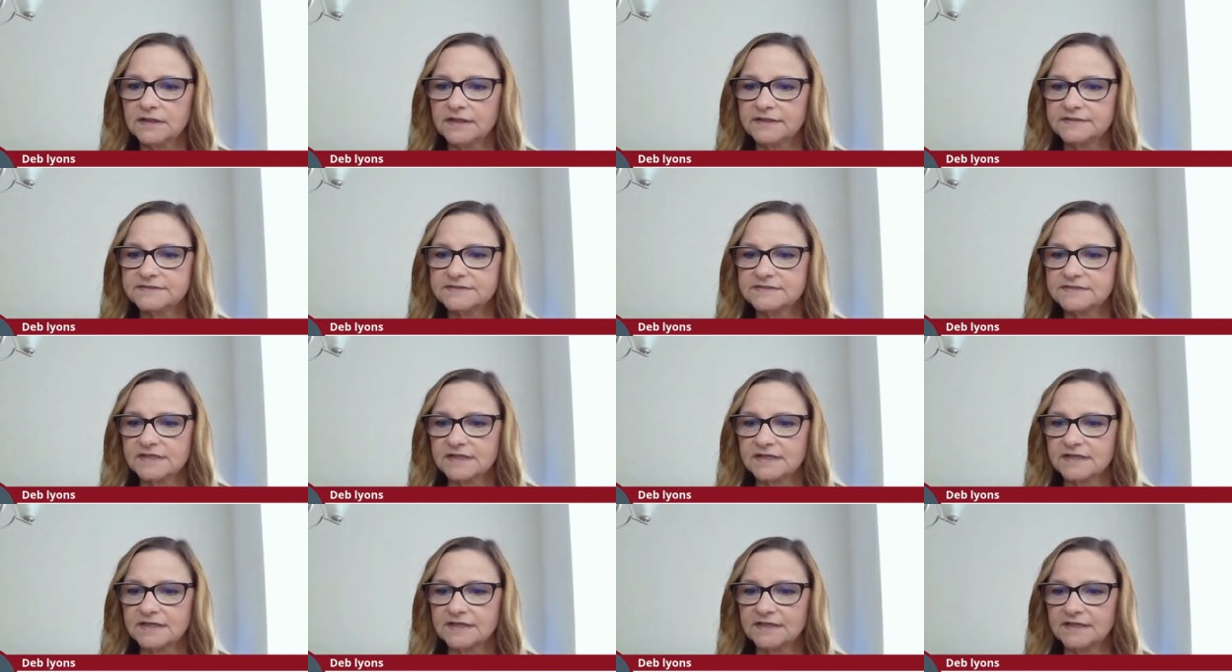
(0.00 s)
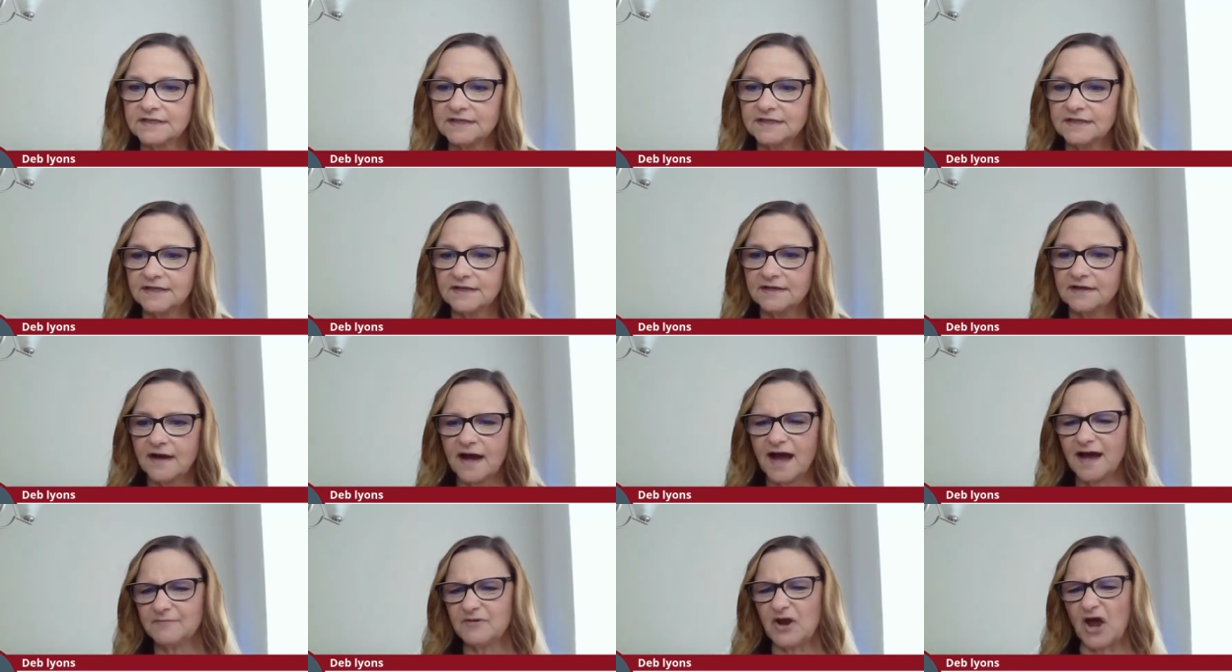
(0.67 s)
let's see.
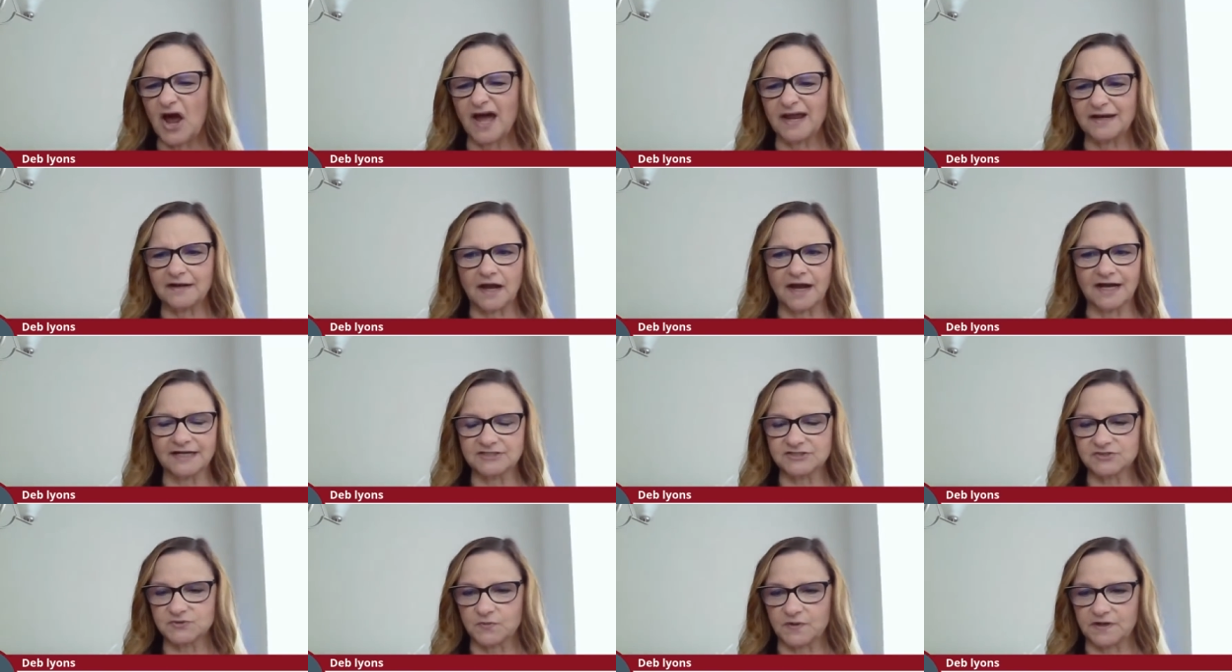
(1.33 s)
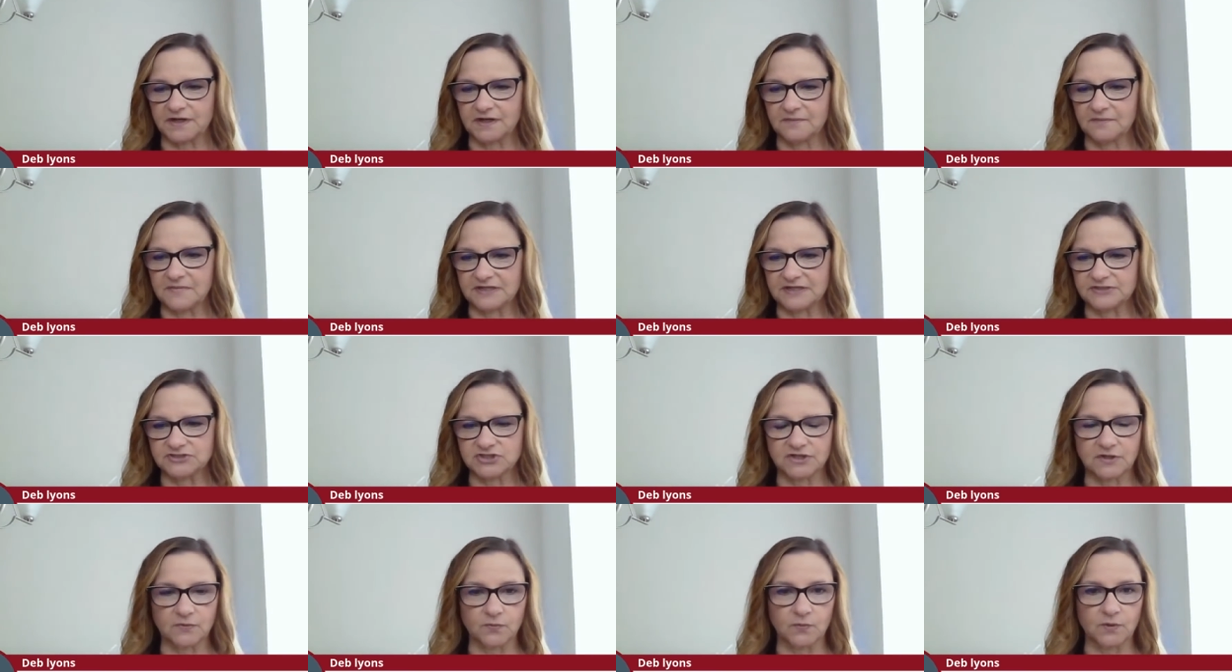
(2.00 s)
I just wanted to
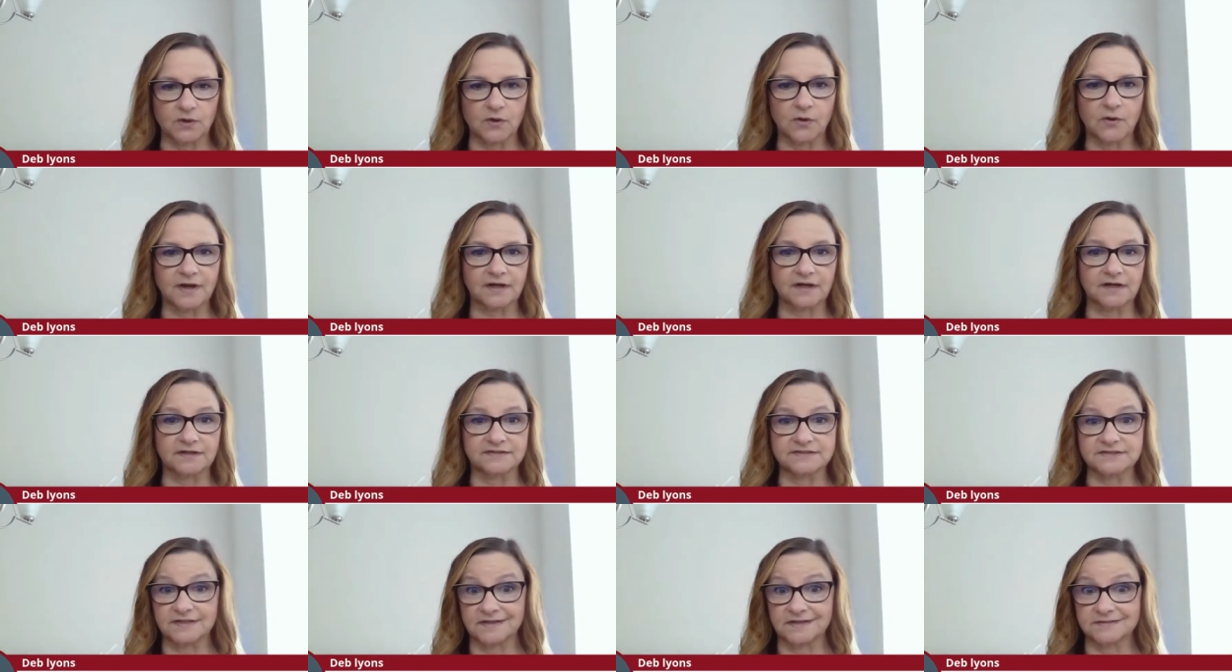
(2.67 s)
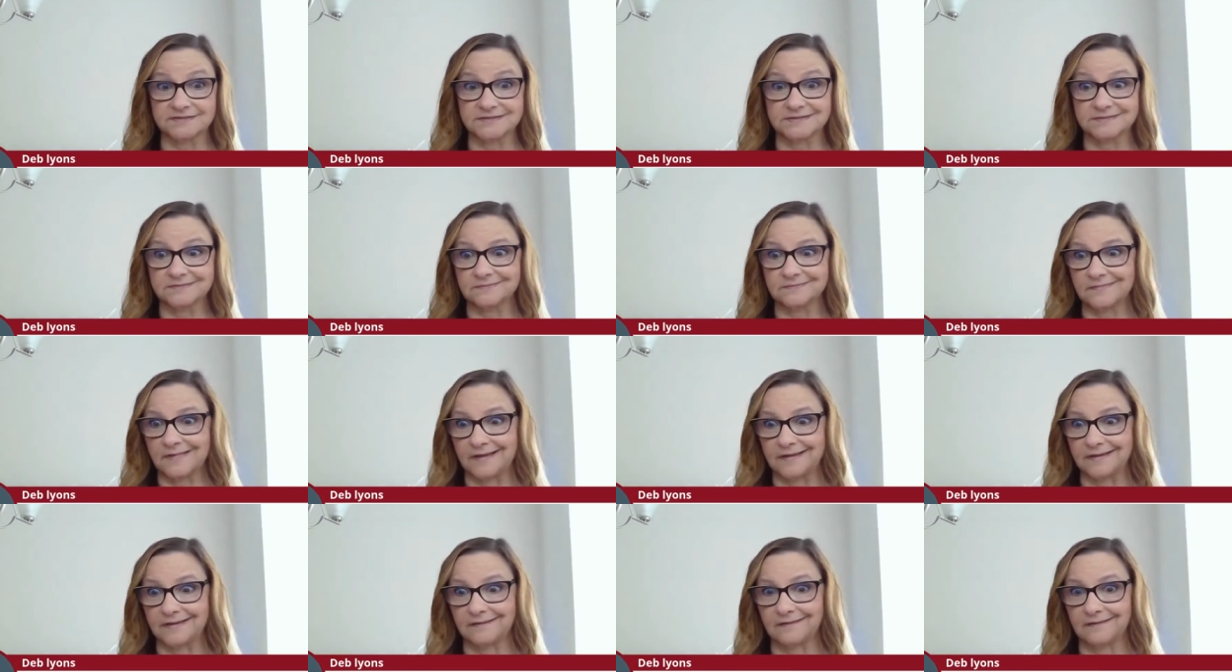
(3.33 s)
mention it real quick because it is
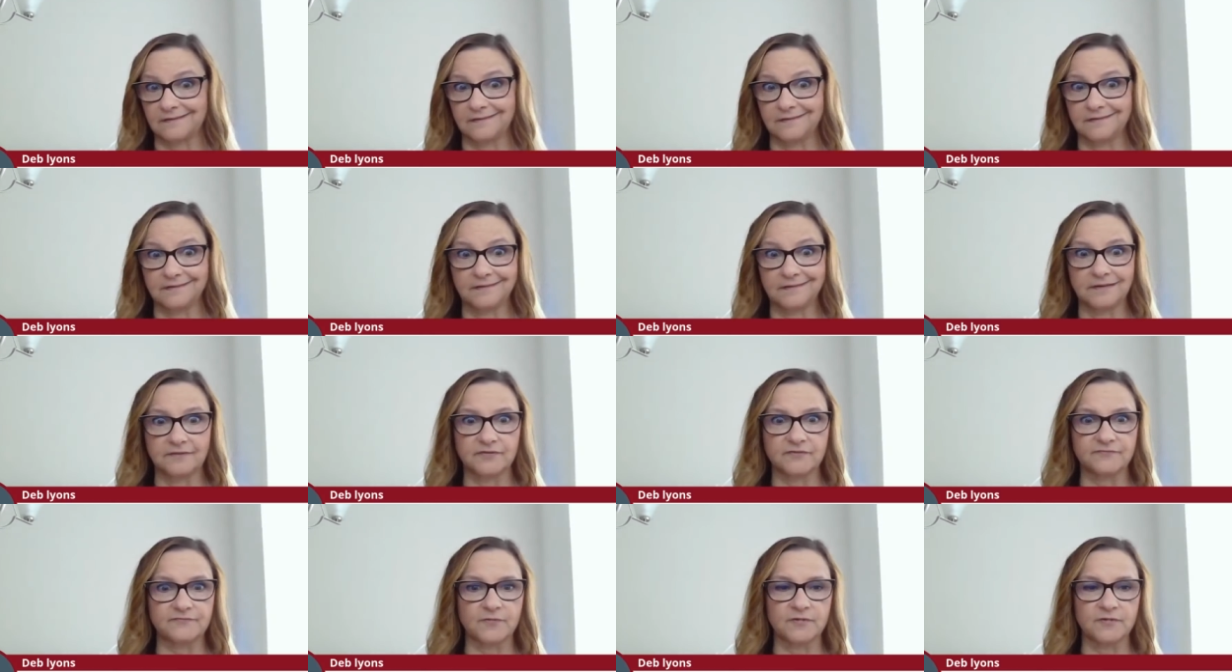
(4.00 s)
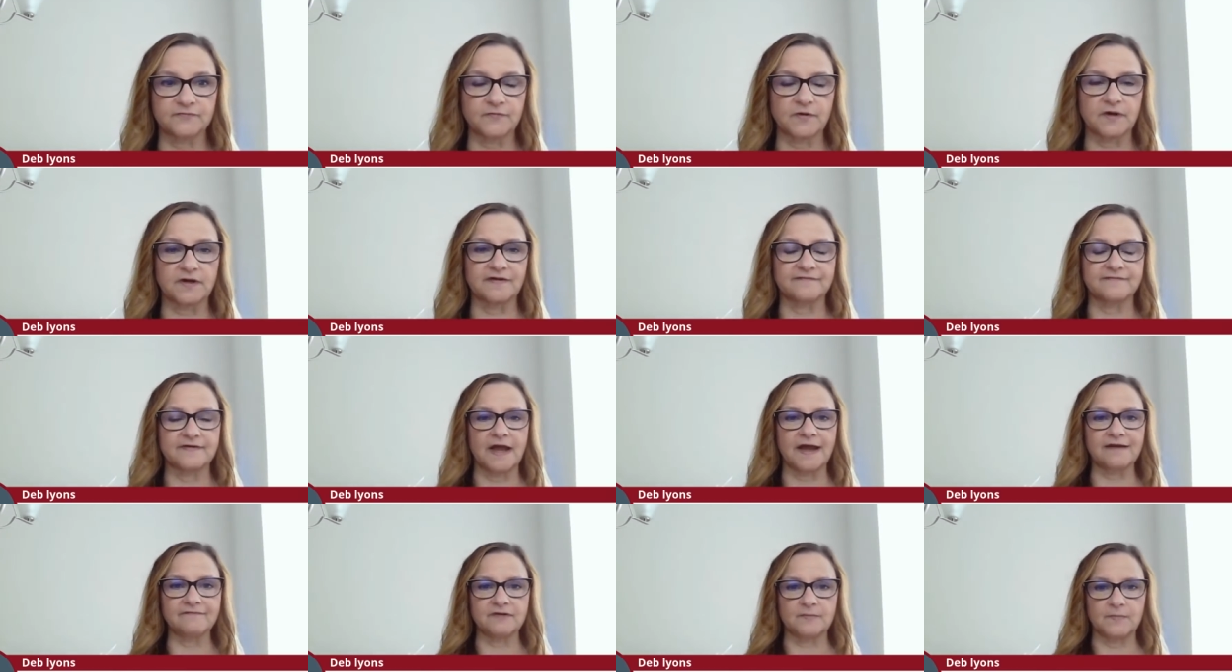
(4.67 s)
like in the forefront
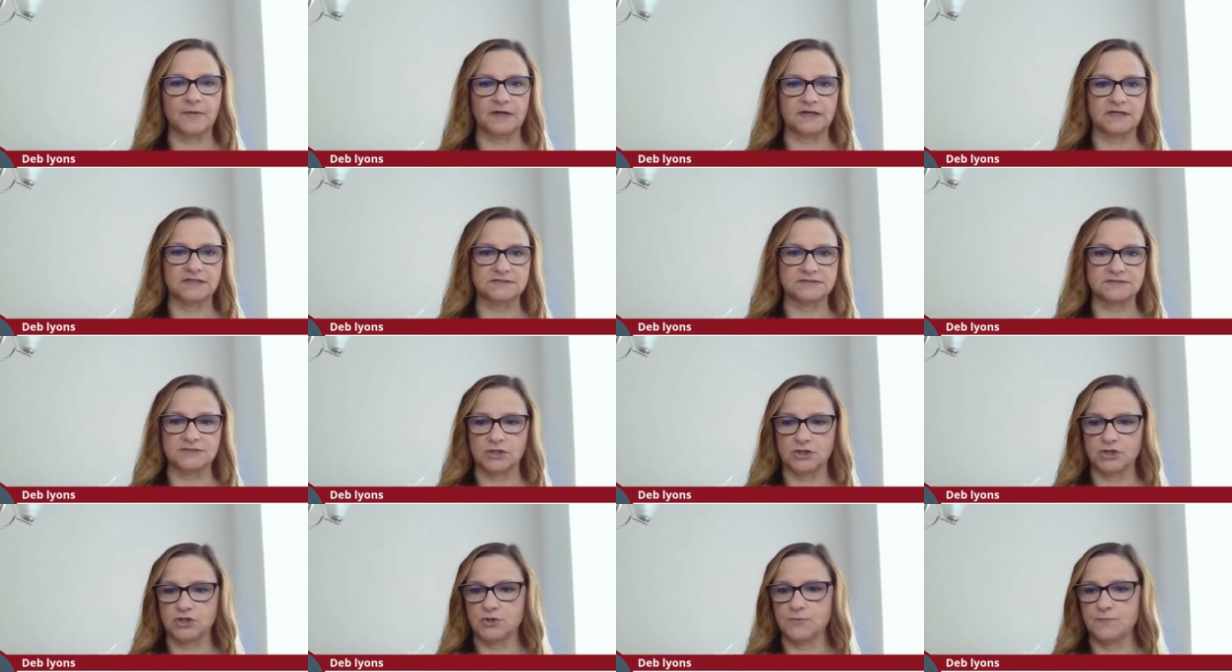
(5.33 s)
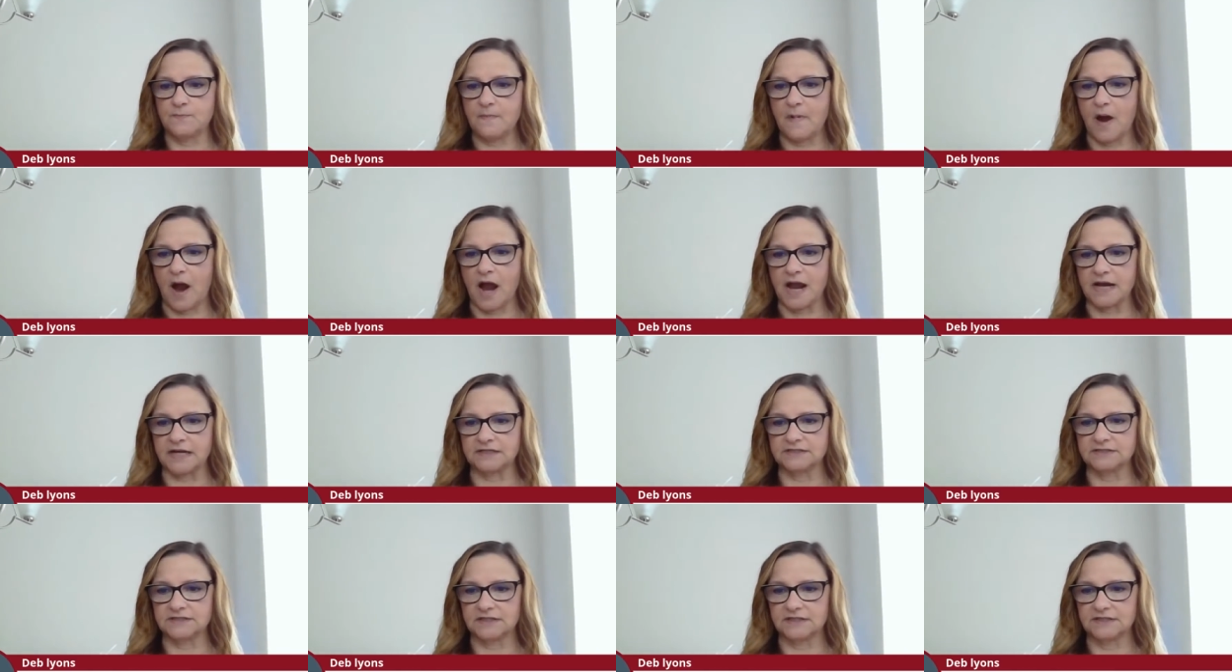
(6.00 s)
of everybody's
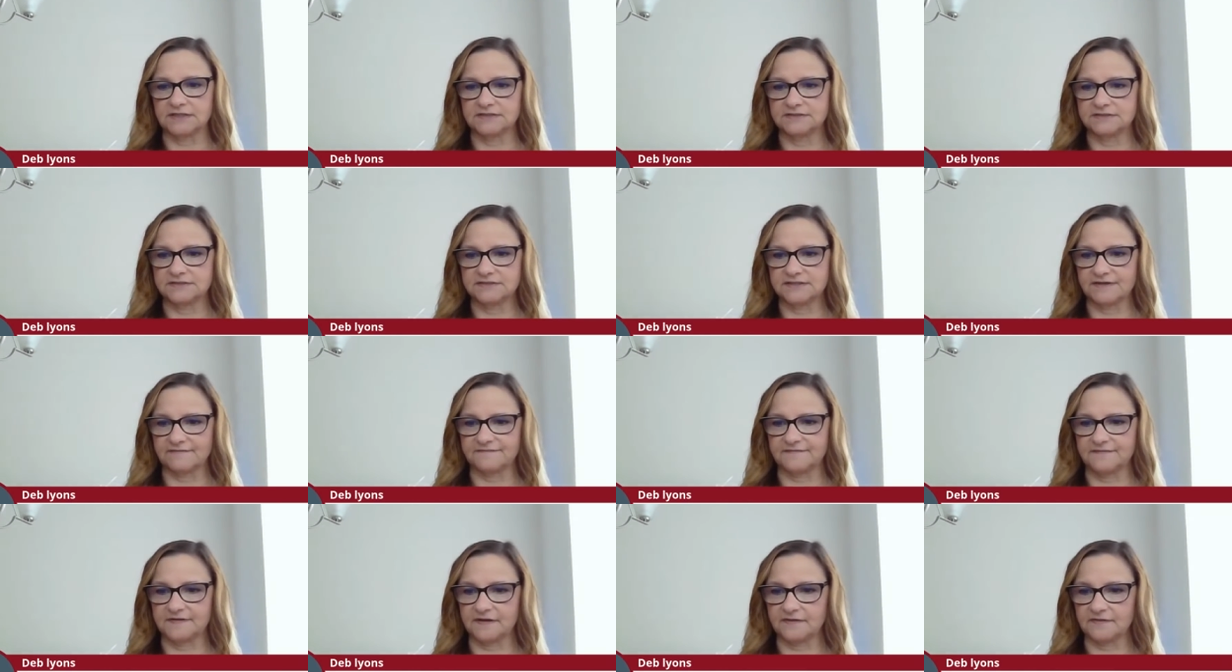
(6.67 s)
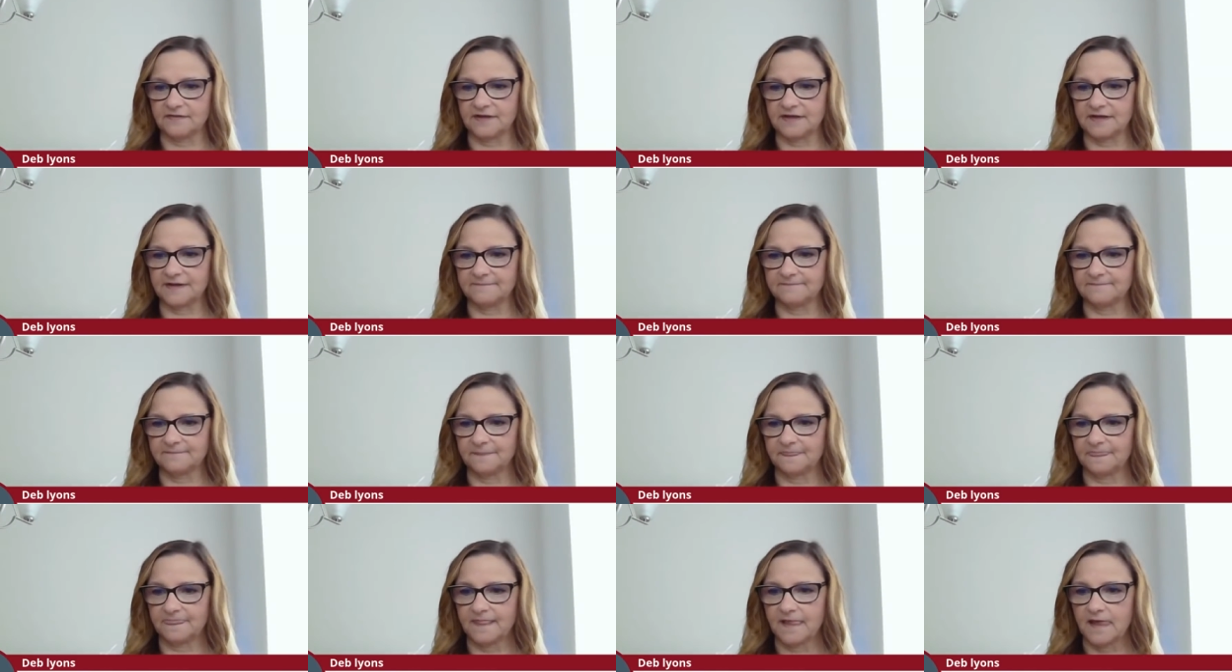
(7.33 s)
mind,
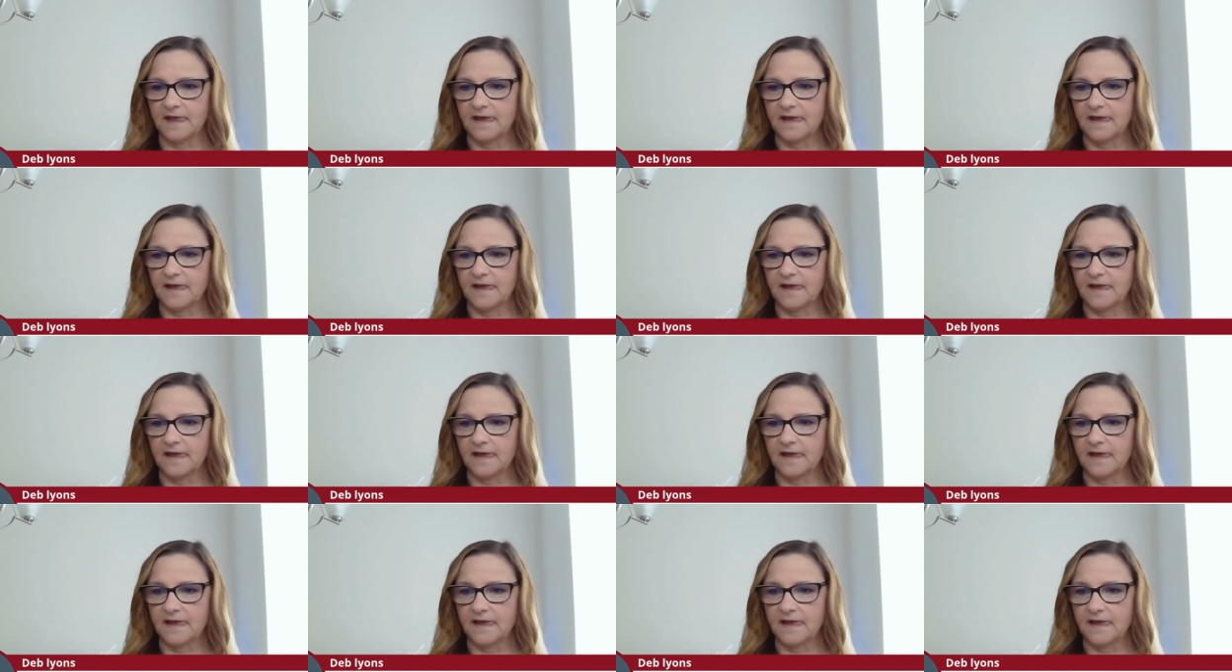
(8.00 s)
definitely.